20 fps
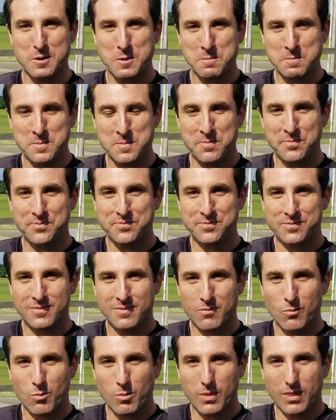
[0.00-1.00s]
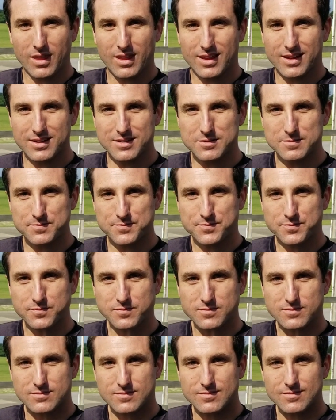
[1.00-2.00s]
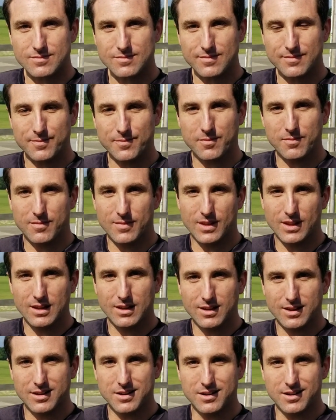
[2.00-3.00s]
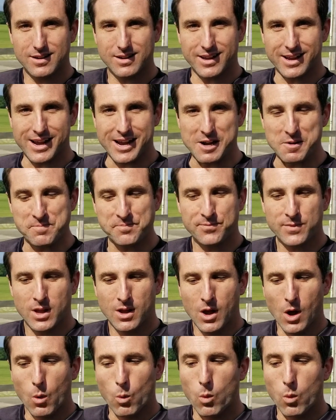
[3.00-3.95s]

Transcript: high experience level already, at least with a bunch of guys in the team.